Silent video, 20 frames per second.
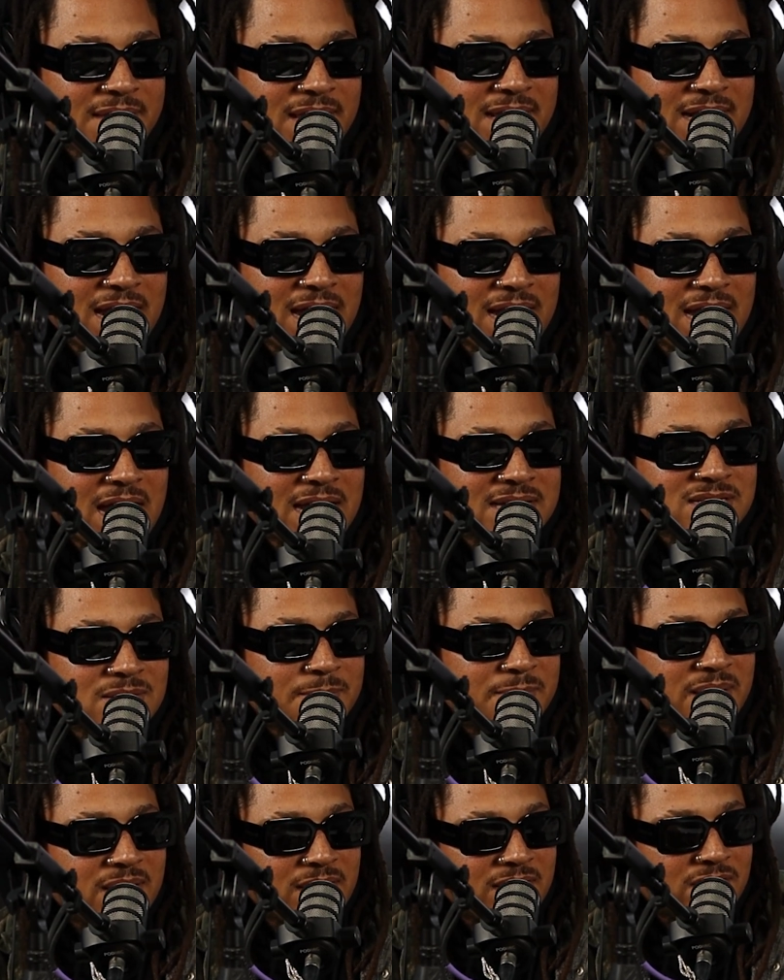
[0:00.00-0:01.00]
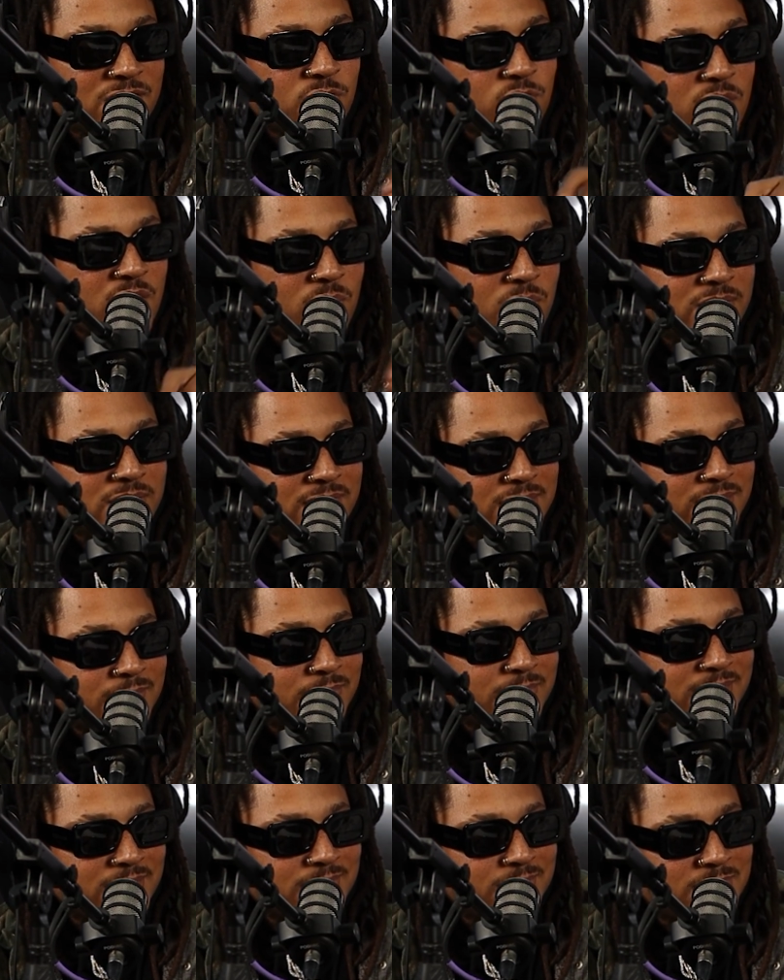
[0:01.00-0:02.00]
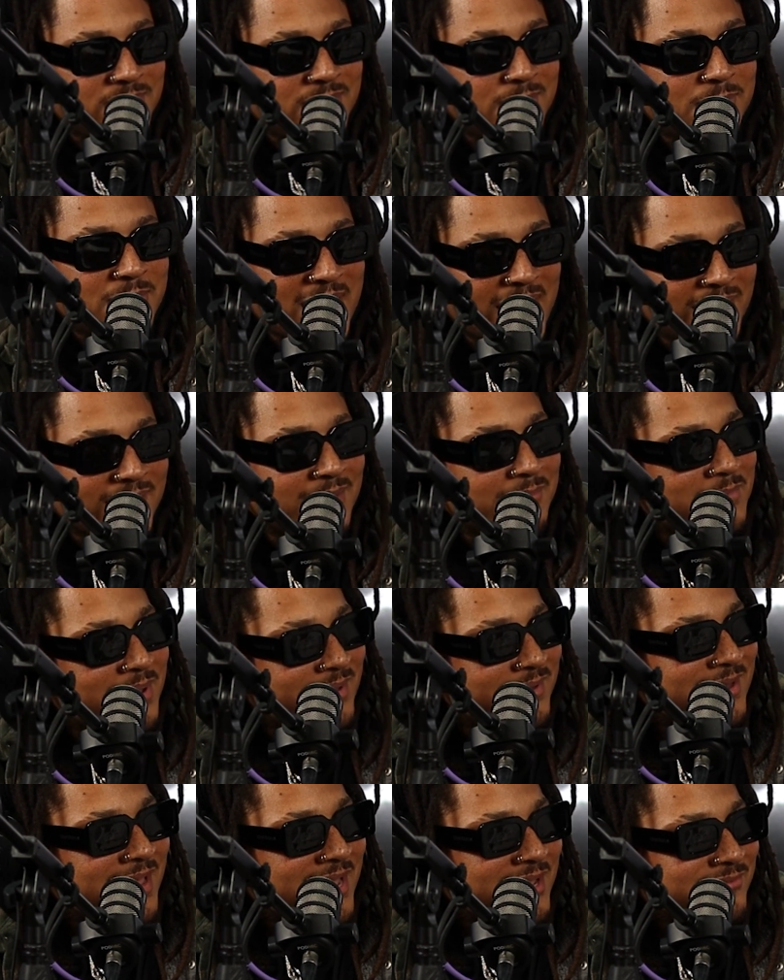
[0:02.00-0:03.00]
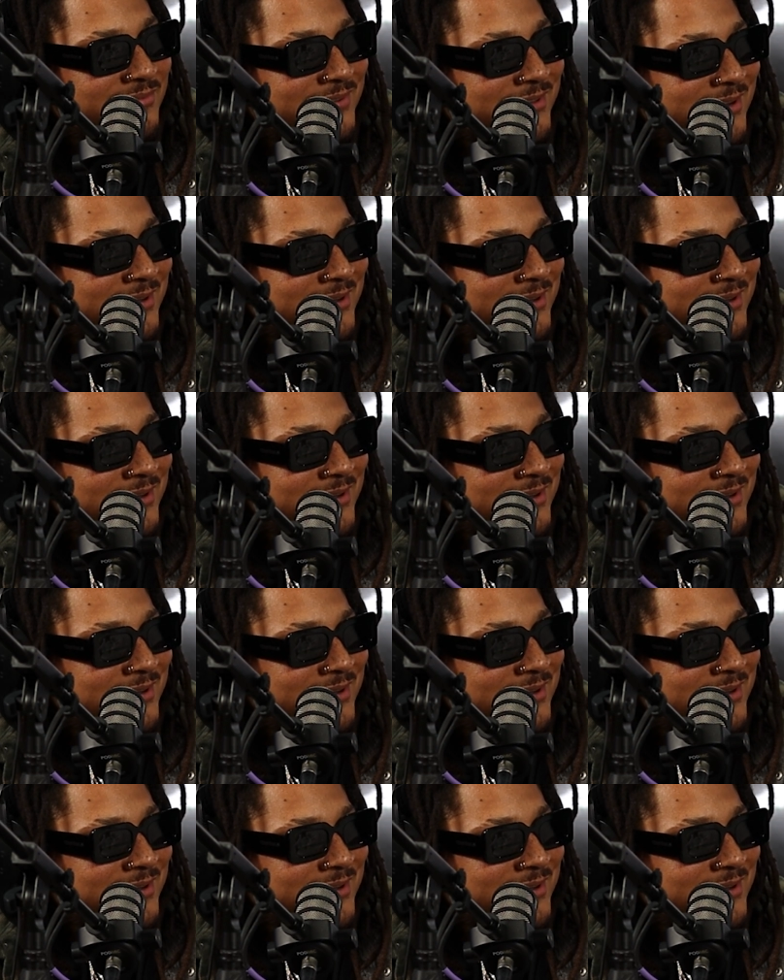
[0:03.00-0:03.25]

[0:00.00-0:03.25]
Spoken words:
And I got to pick who I wanted to be back in my life.